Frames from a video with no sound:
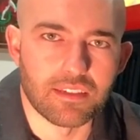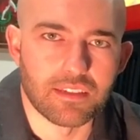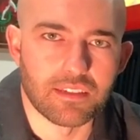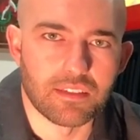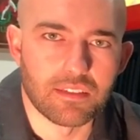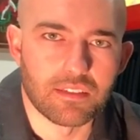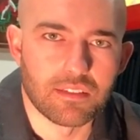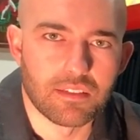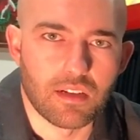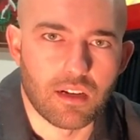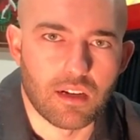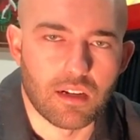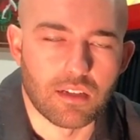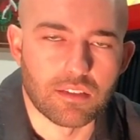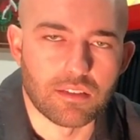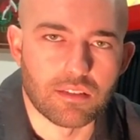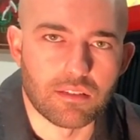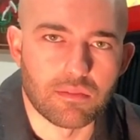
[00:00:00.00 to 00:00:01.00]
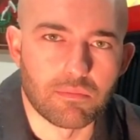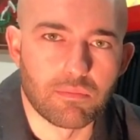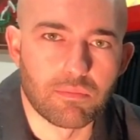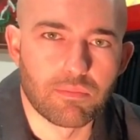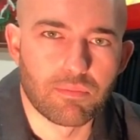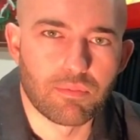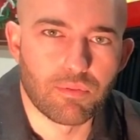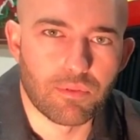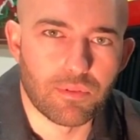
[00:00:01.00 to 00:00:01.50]
it on some
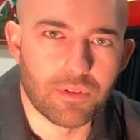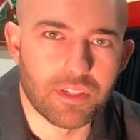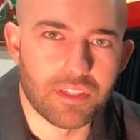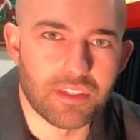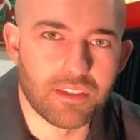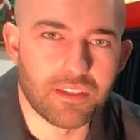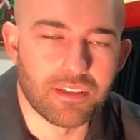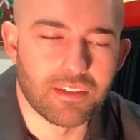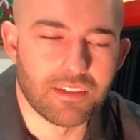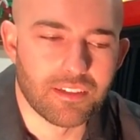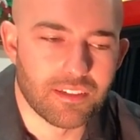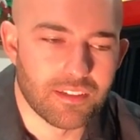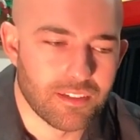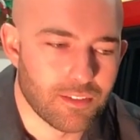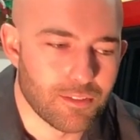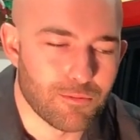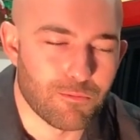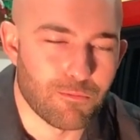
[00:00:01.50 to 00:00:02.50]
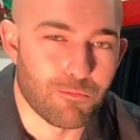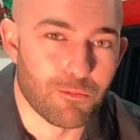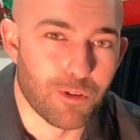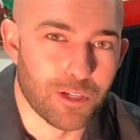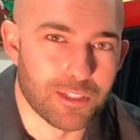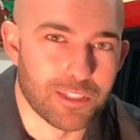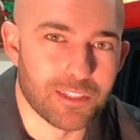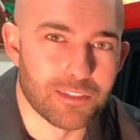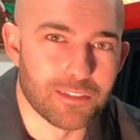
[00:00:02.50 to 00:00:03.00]
pretty
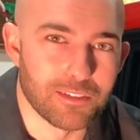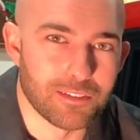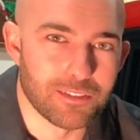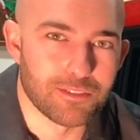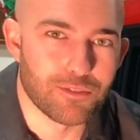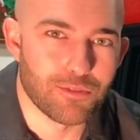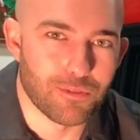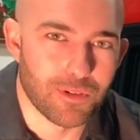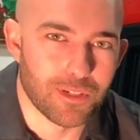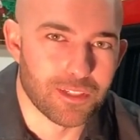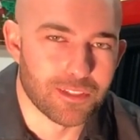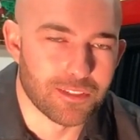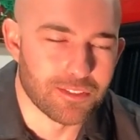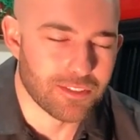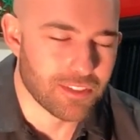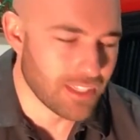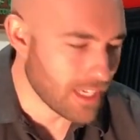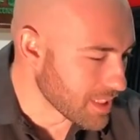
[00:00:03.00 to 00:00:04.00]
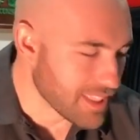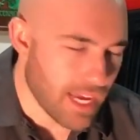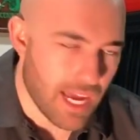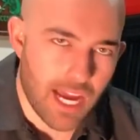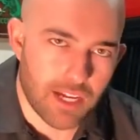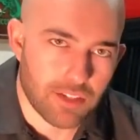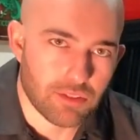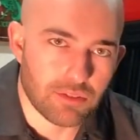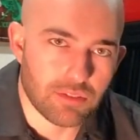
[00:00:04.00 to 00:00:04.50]
rugged trails. This
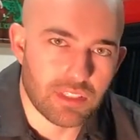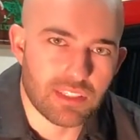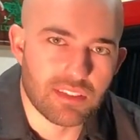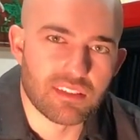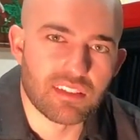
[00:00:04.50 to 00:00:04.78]
axle has